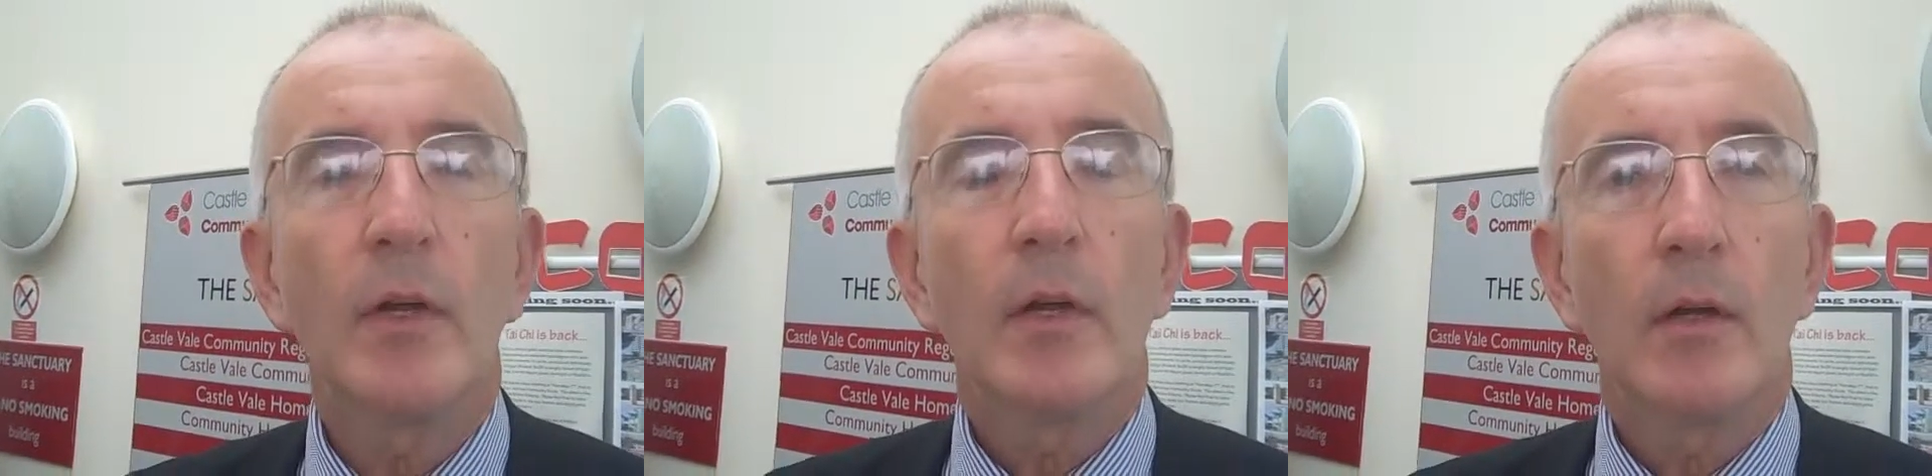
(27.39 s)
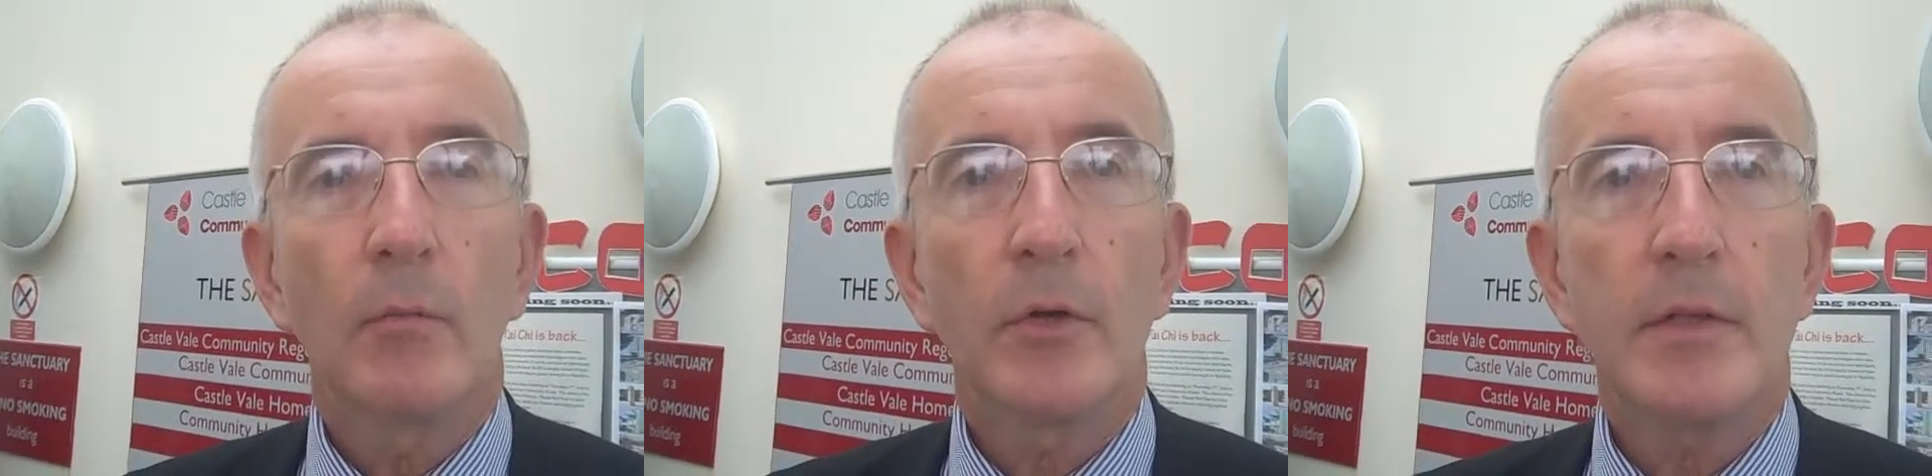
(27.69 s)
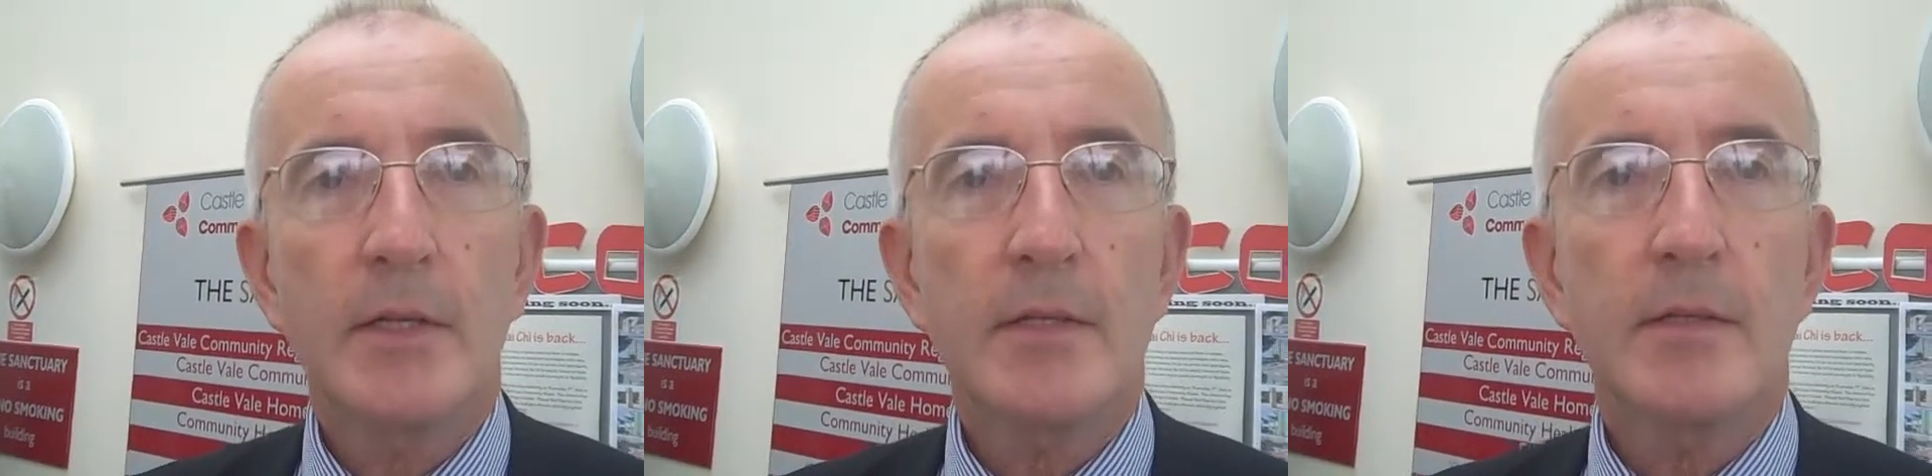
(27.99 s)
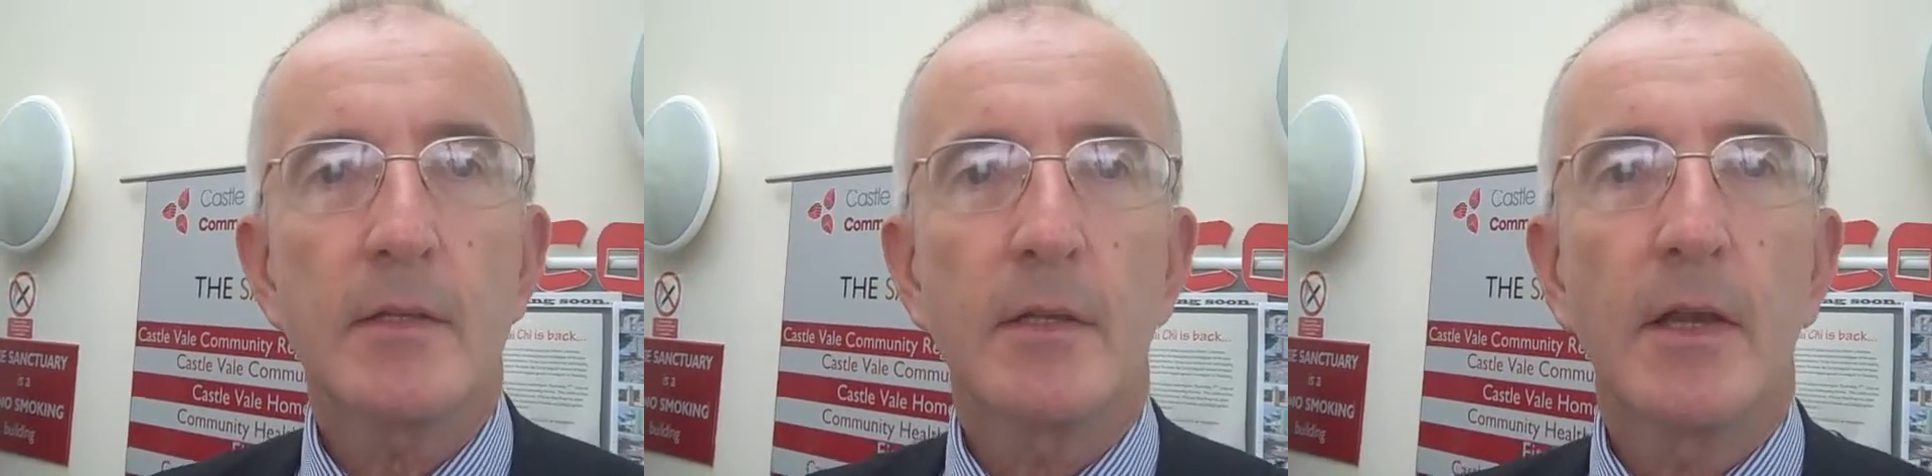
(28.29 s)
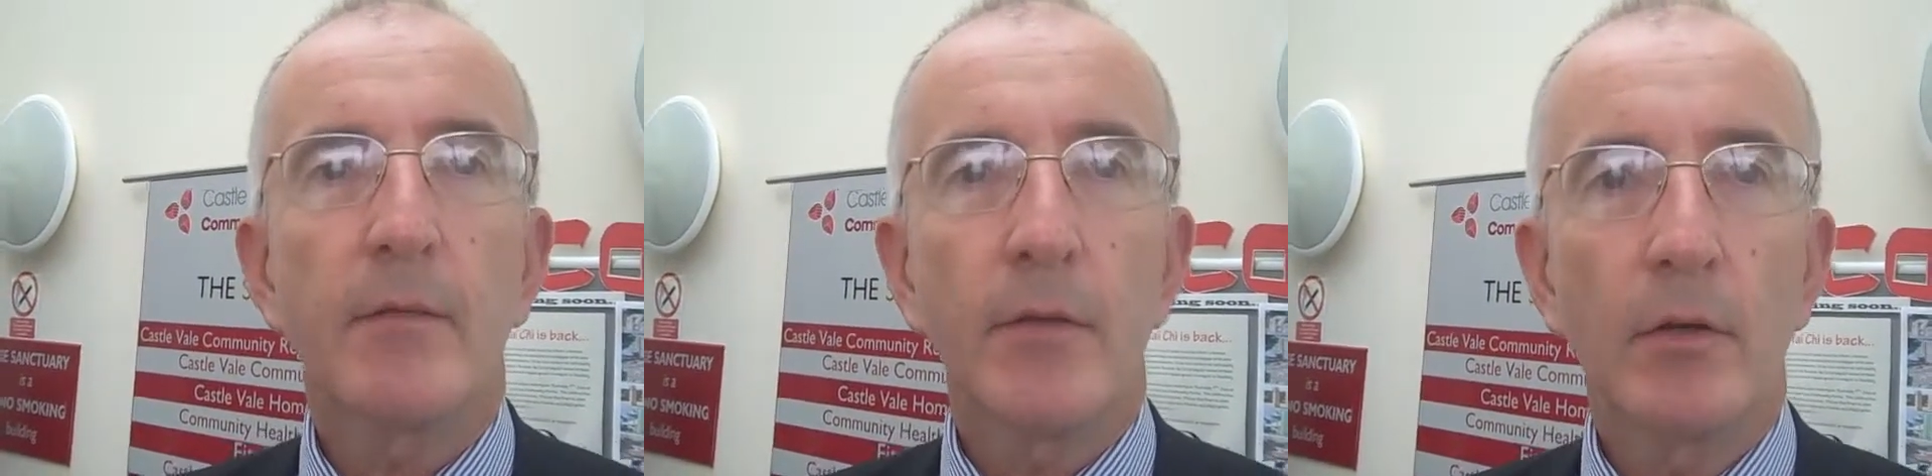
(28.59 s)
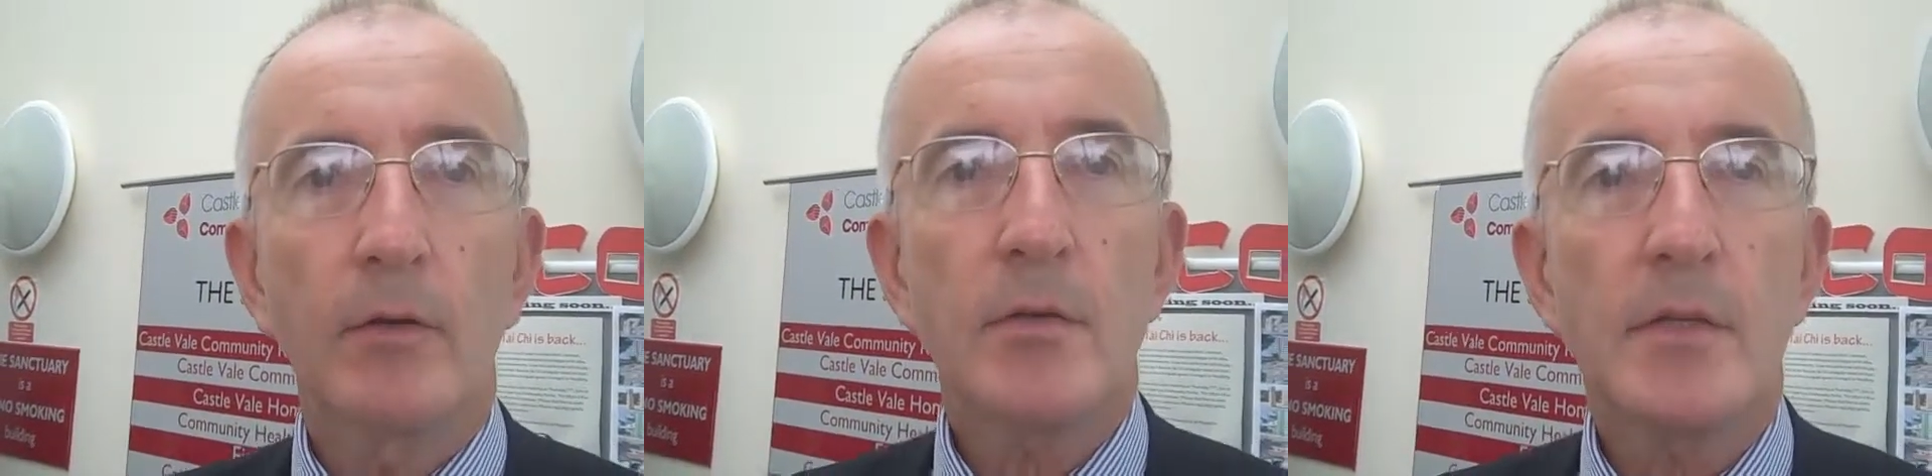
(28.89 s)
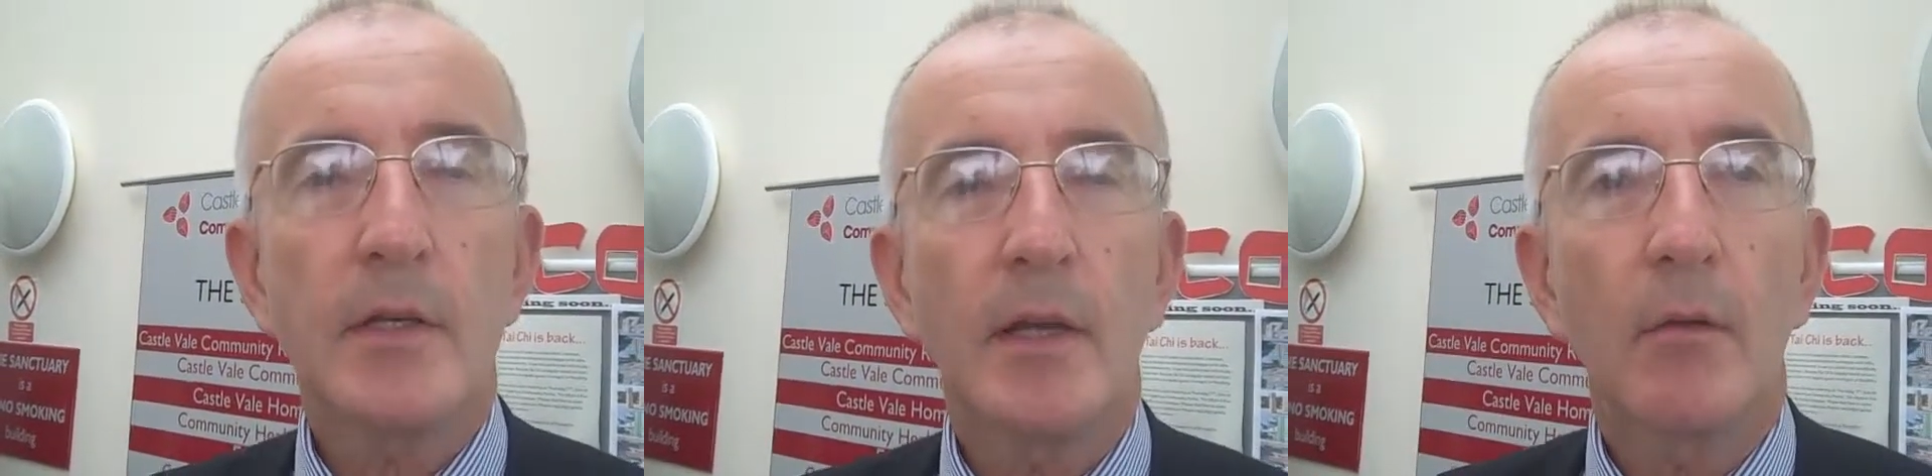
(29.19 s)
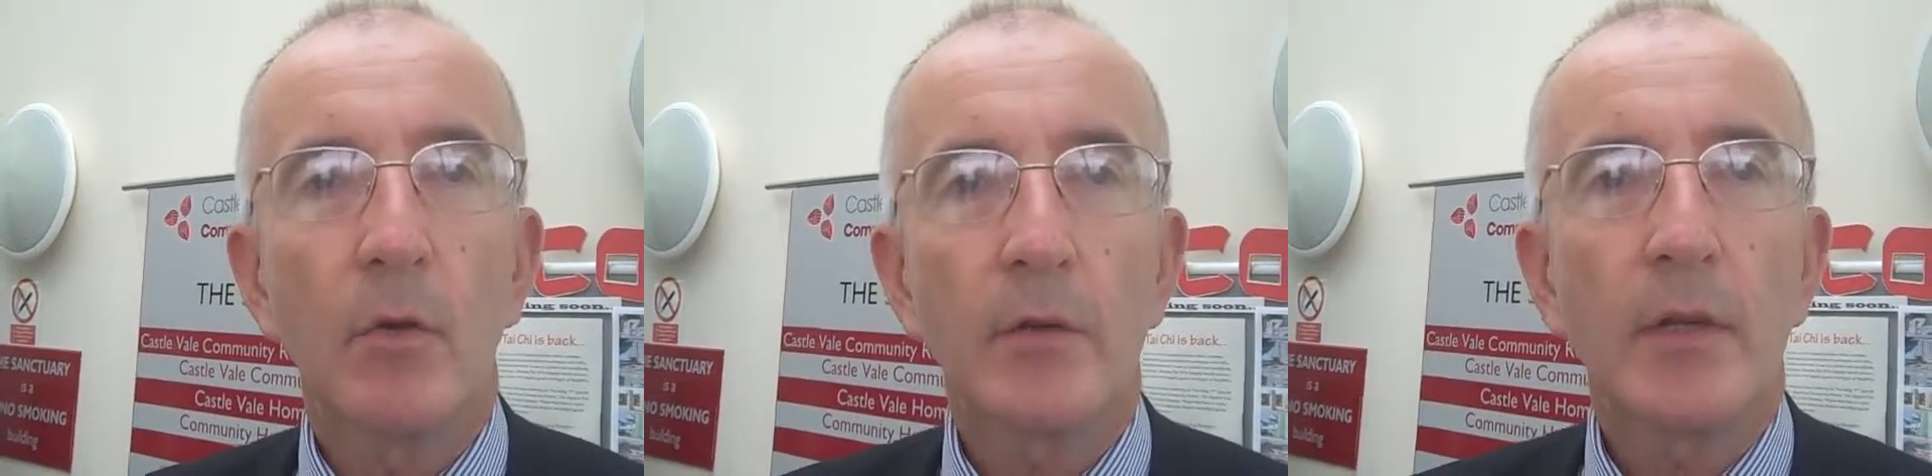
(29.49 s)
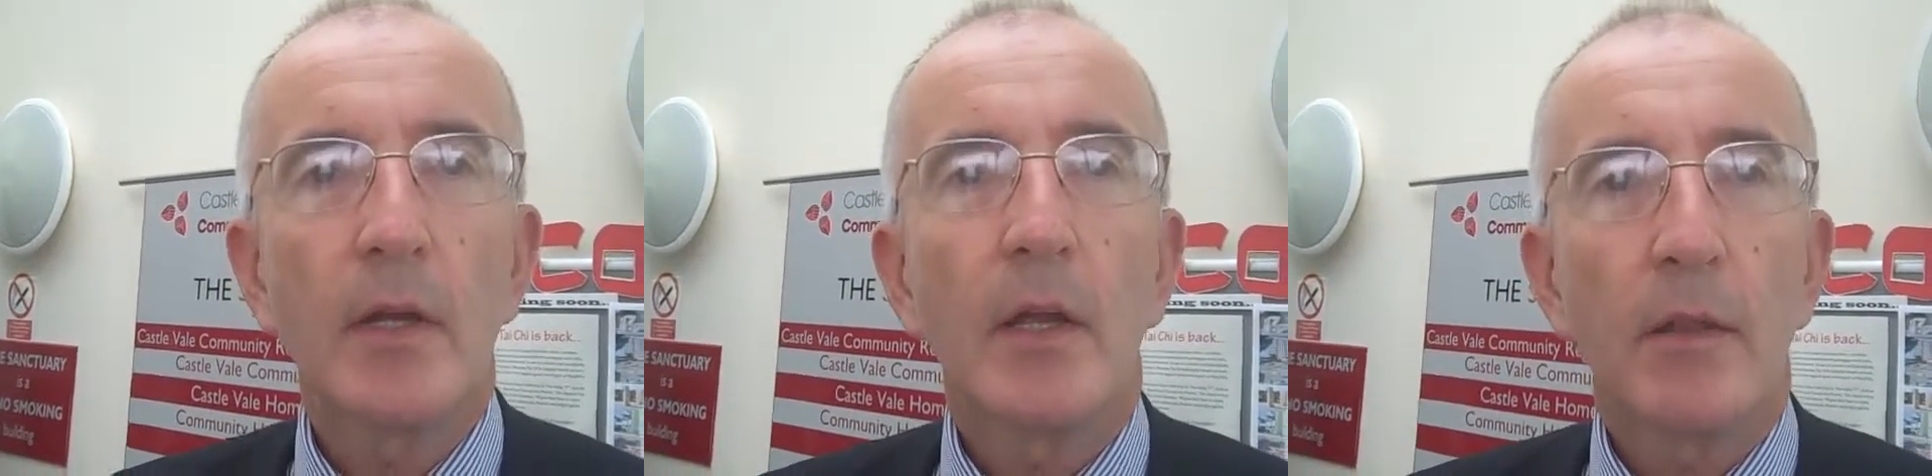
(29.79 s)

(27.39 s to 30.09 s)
We want to listen to their views, to hear what